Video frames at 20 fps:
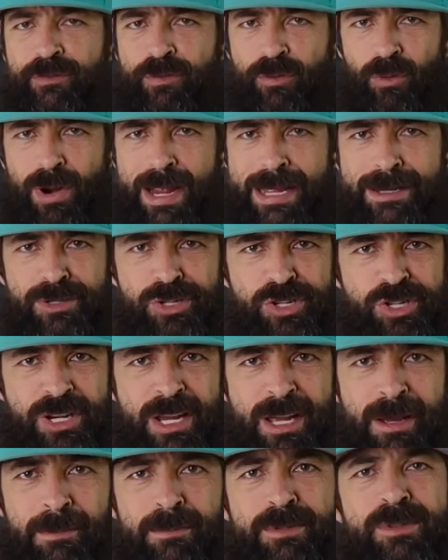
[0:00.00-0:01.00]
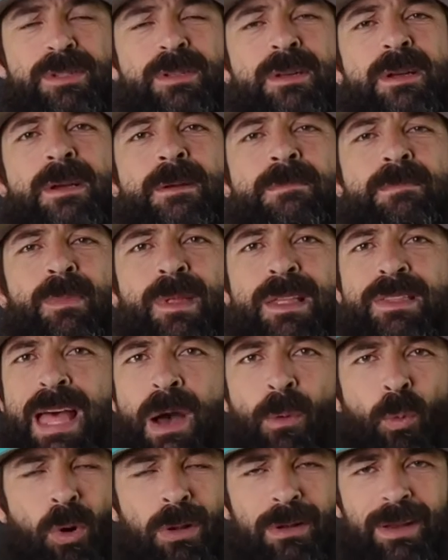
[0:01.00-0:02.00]
friendships
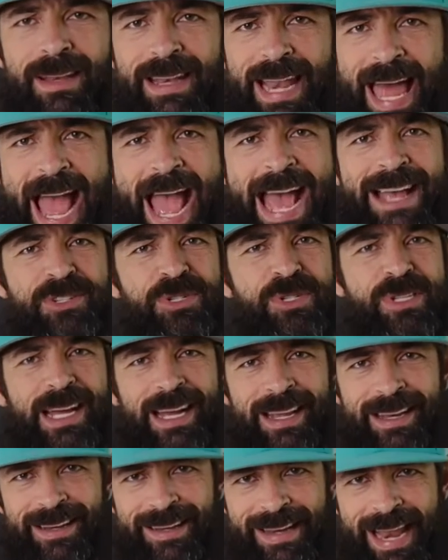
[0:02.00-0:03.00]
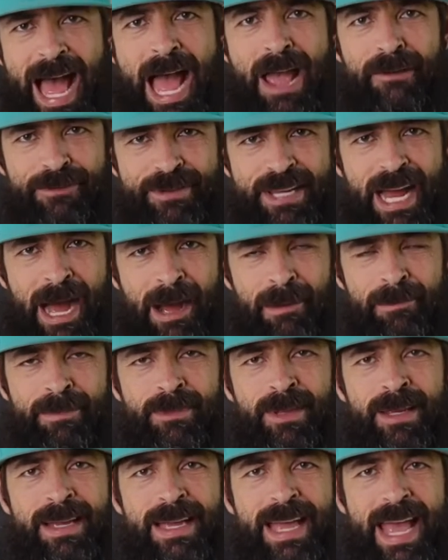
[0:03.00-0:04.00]
that will last a lifetime.
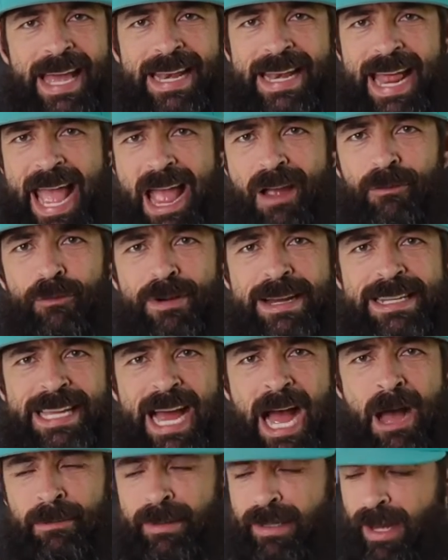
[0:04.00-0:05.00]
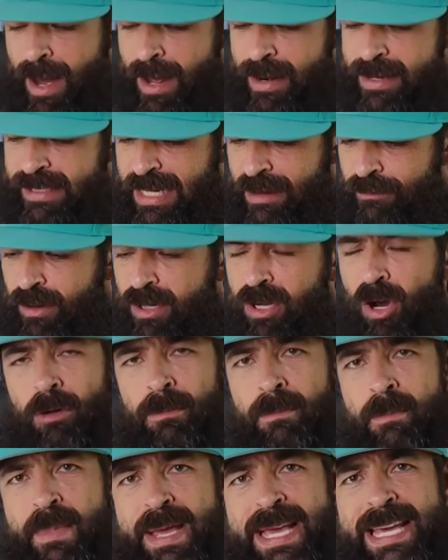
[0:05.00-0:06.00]
And every time God has ever
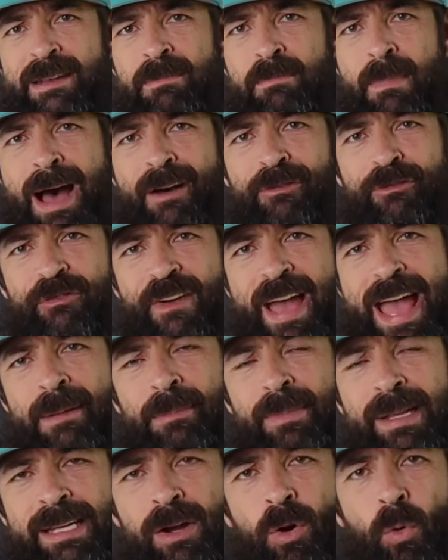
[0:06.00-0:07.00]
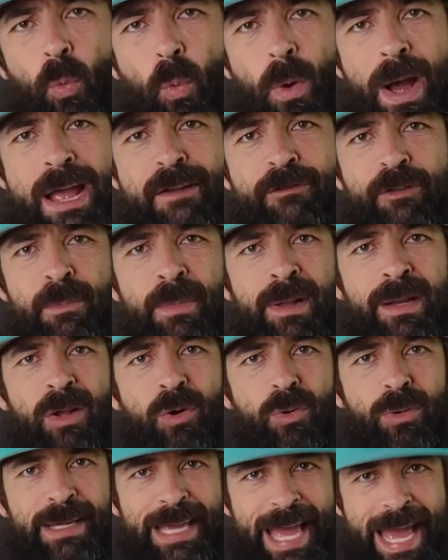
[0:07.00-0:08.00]
called me and my family away from a
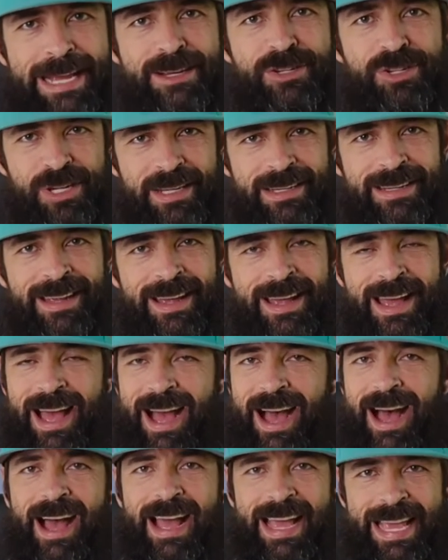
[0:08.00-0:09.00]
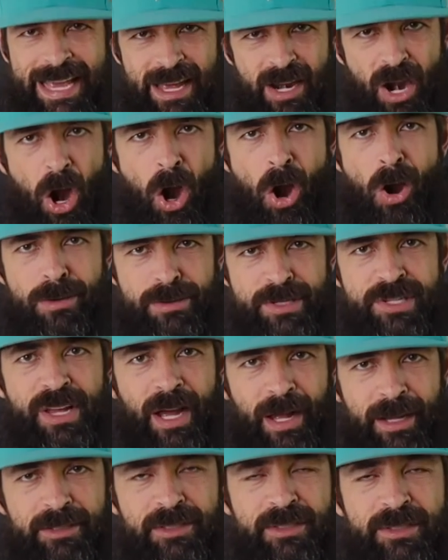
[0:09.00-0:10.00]
location, uh, it hurts
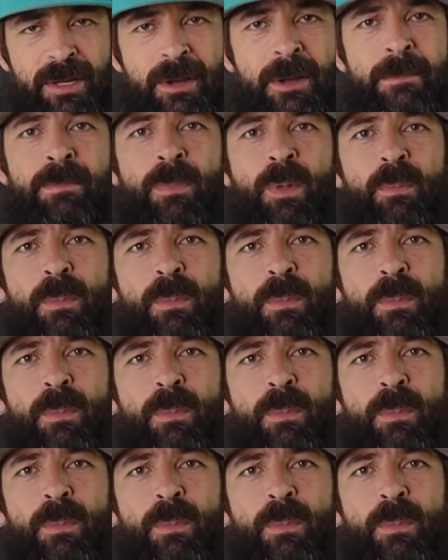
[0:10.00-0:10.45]
us